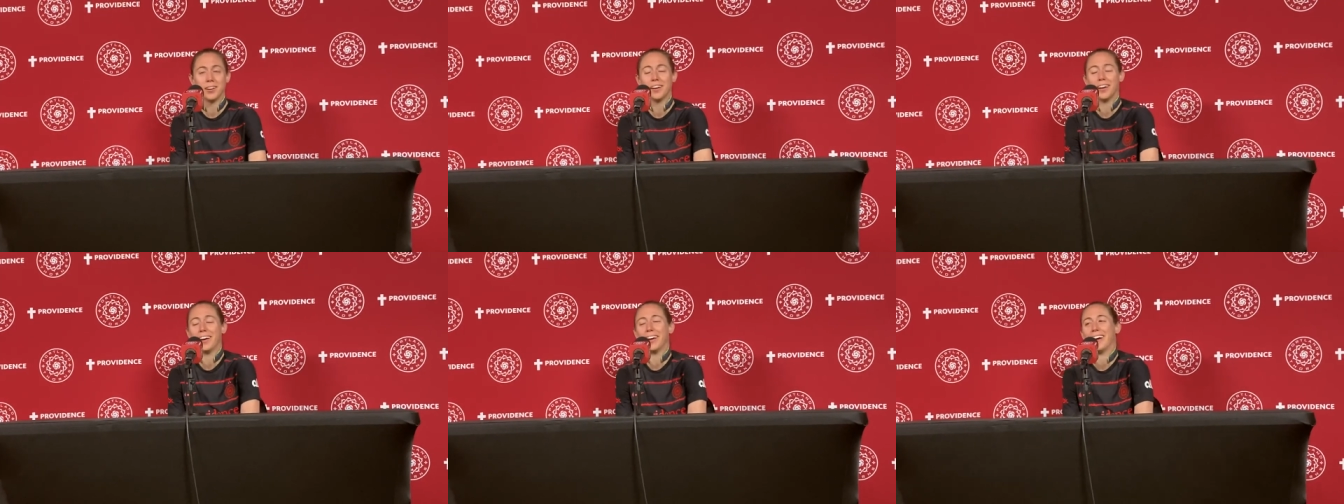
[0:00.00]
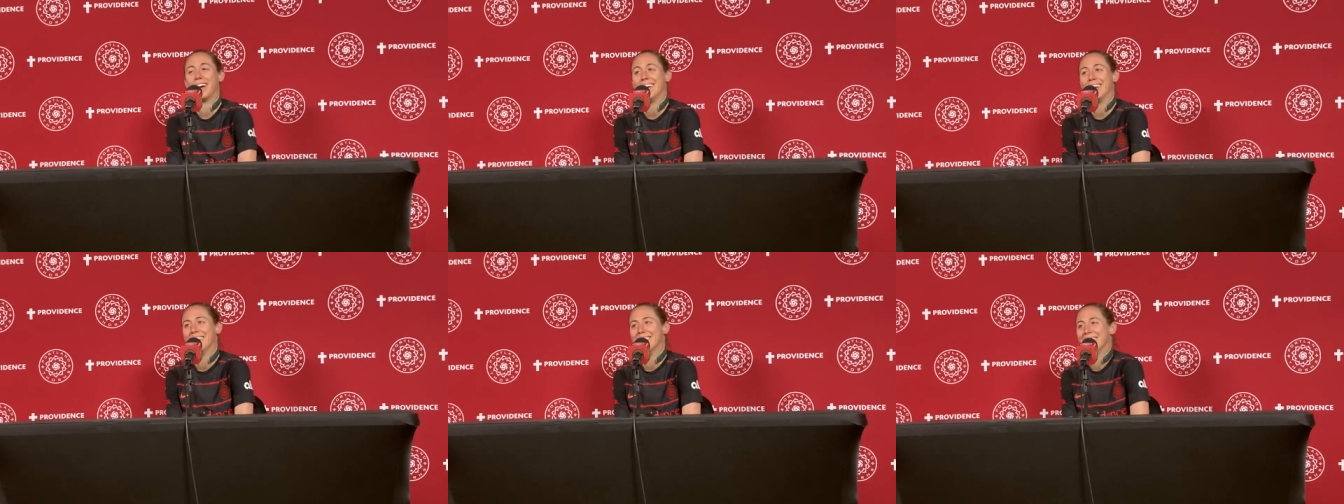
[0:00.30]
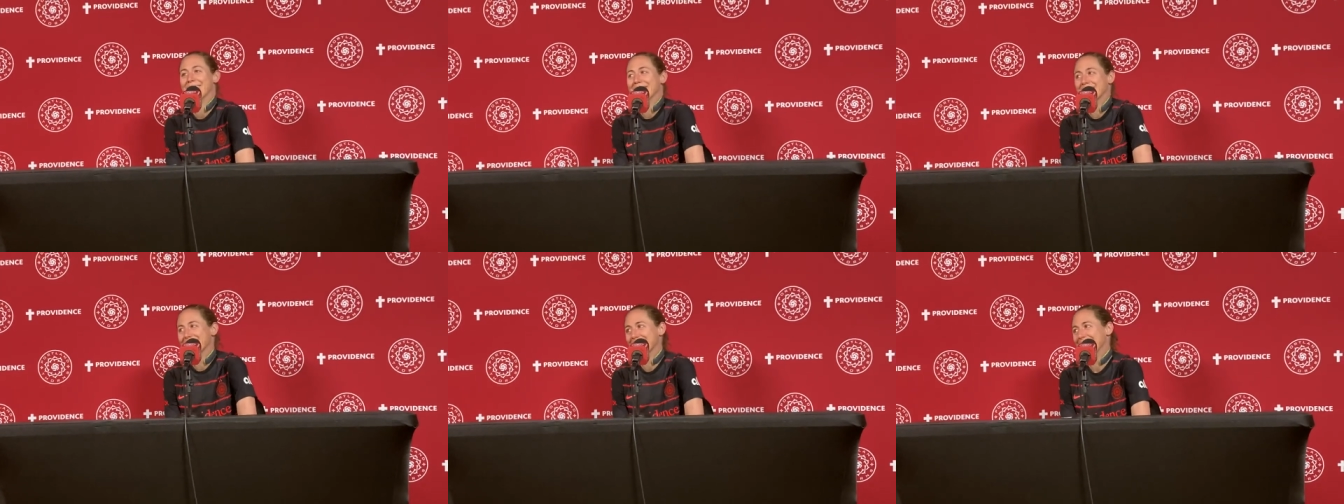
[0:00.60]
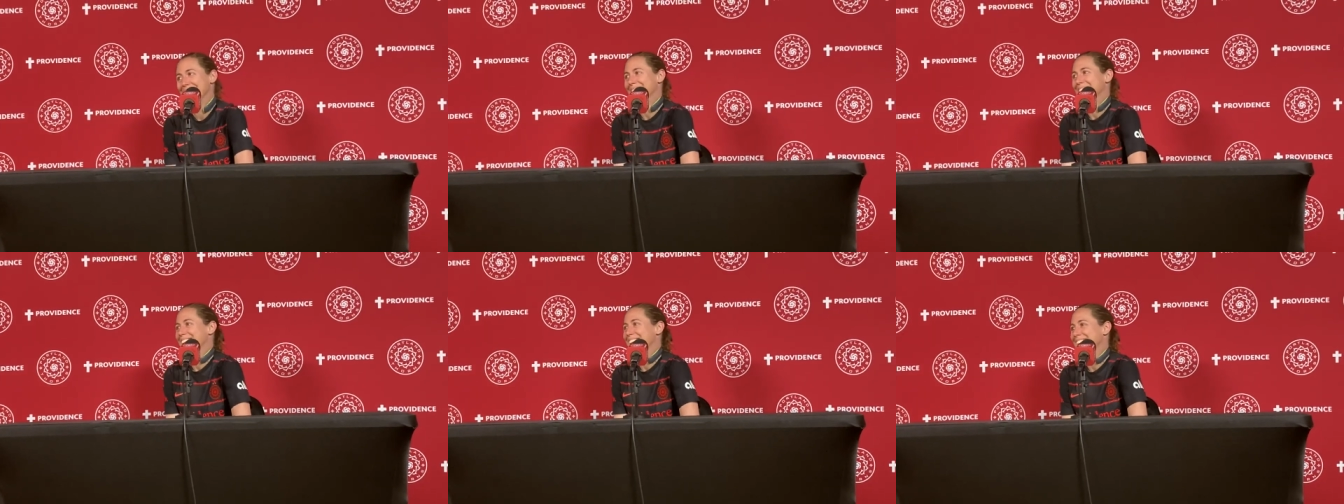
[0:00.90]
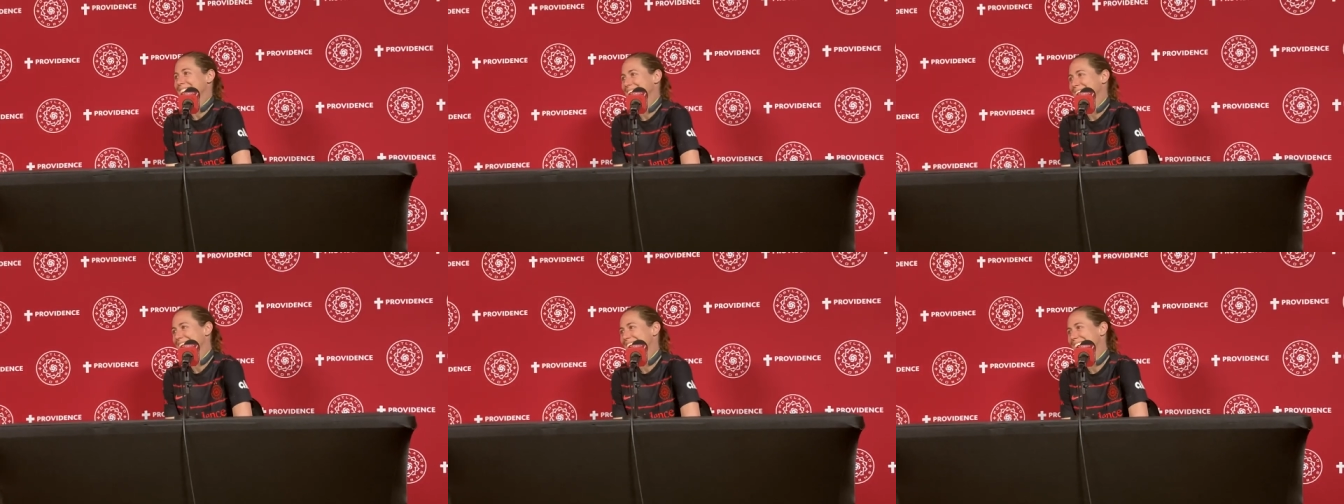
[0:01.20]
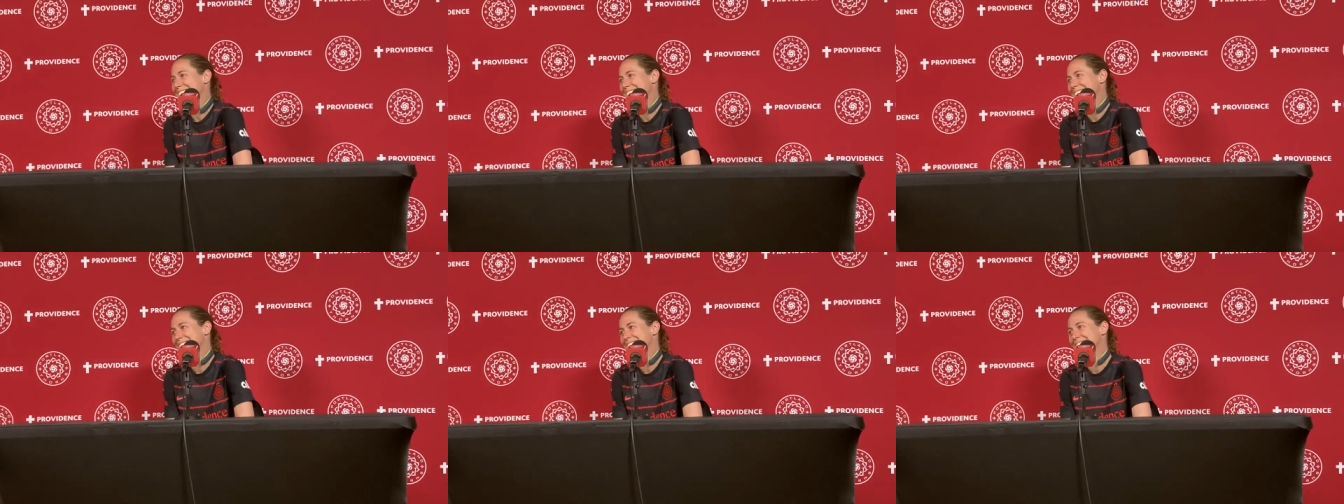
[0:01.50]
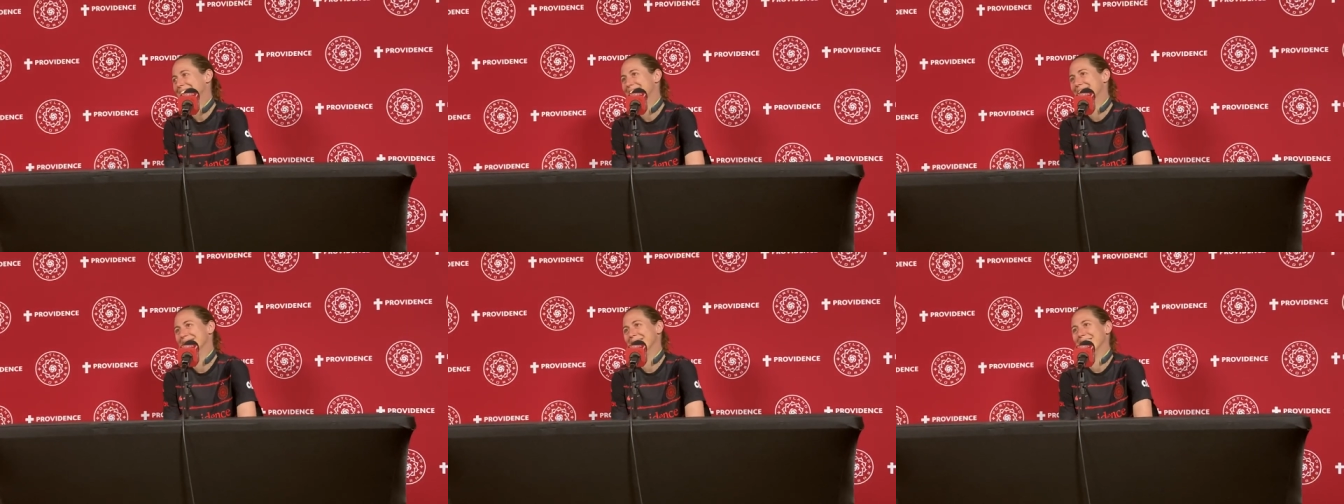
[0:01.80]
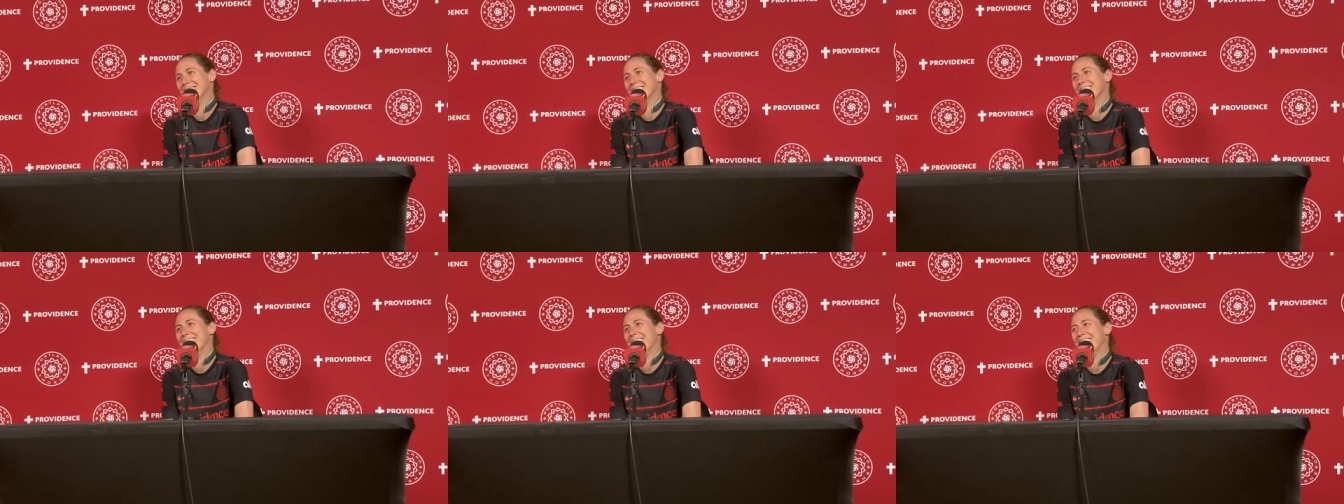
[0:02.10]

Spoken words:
I mean, this is her first full